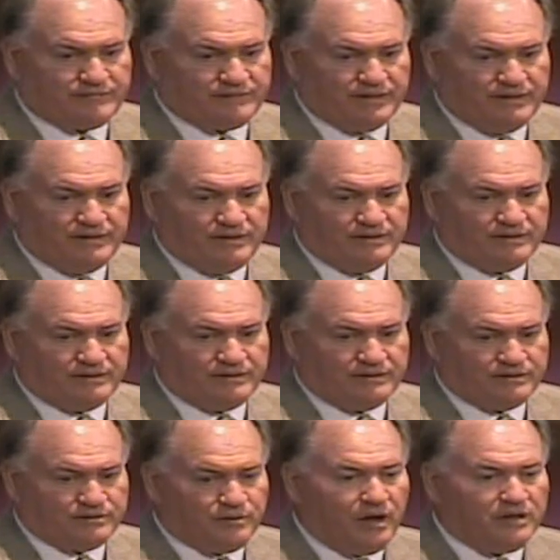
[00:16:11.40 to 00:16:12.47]
uh,
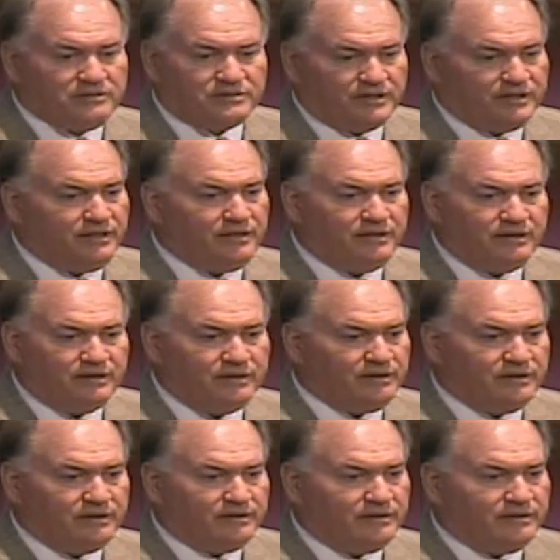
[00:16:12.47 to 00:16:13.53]
atrocity
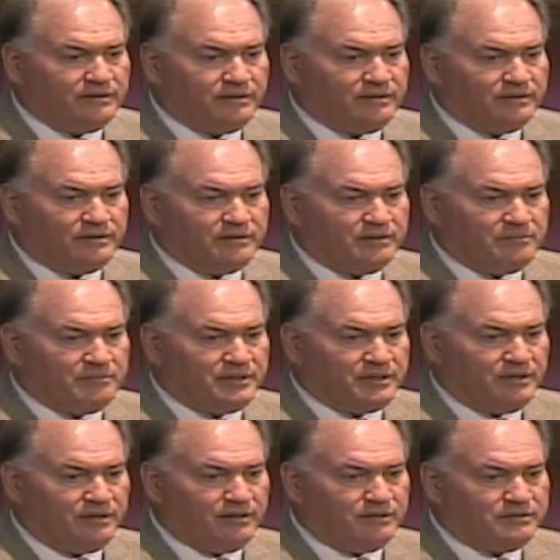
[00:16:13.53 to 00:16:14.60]

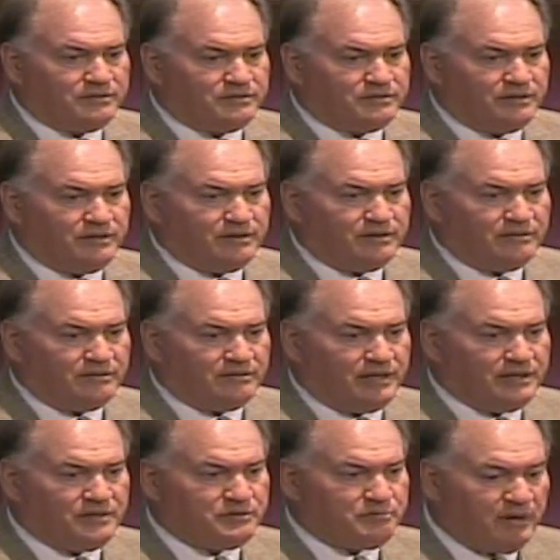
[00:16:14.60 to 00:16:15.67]
because uh, they
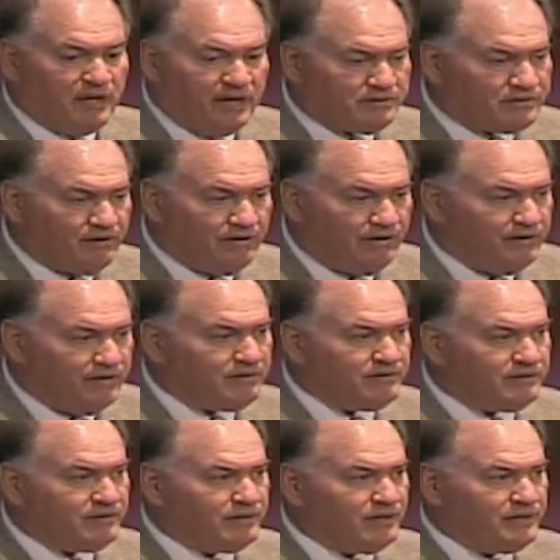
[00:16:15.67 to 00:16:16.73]
despise God.
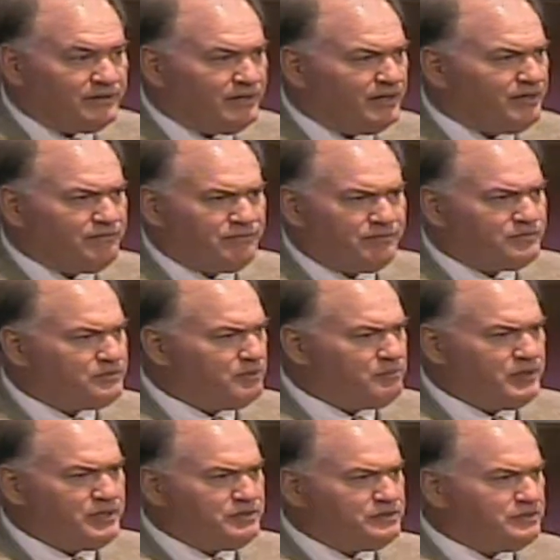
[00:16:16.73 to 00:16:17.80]
And yet, for some
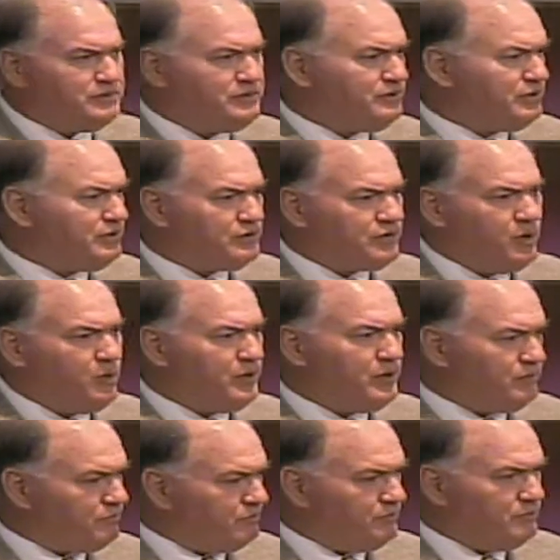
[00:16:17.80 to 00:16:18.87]
reason, they're going
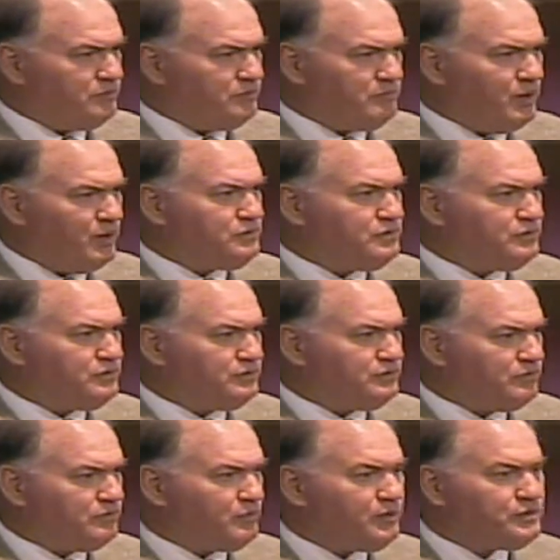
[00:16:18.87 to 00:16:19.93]
through the motions
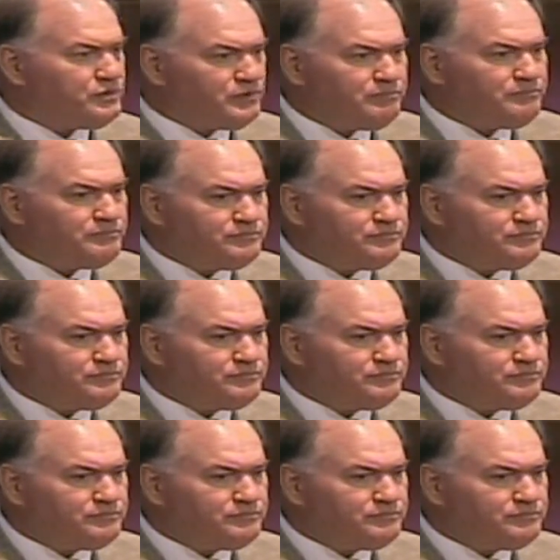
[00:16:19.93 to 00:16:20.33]
of worship